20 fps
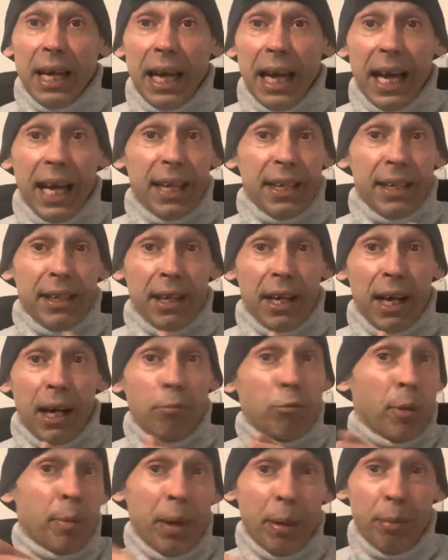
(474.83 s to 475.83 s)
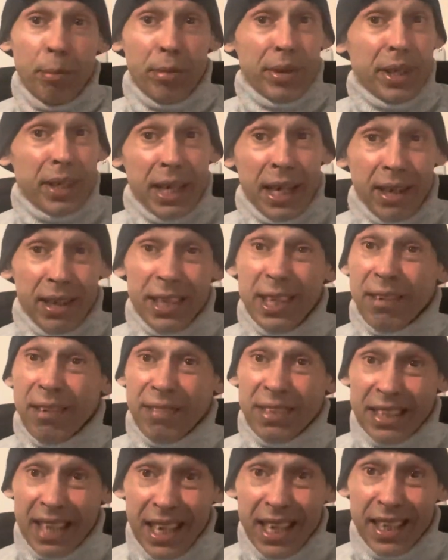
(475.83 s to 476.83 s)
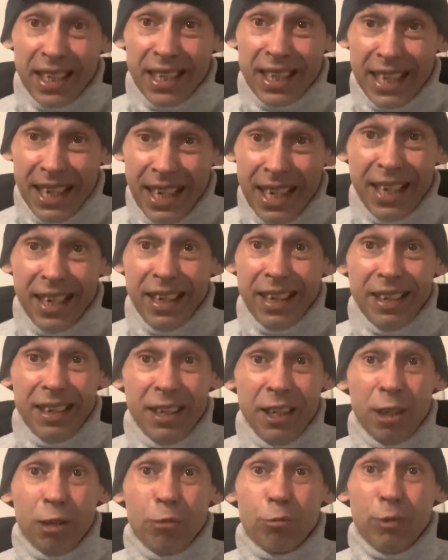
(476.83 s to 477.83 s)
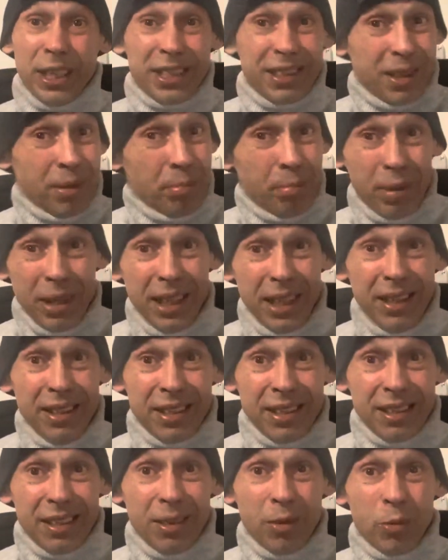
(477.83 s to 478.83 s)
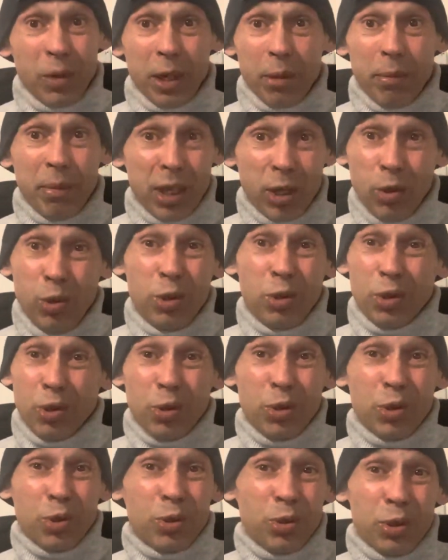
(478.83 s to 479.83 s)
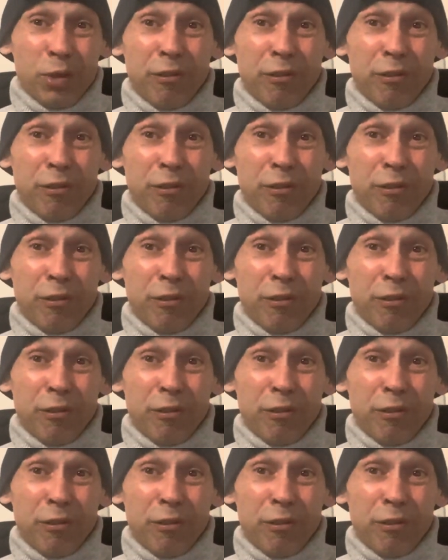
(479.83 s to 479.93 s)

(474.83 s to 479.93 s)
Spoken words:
And I'm remembering now the other day, again, rest in peace, one of my good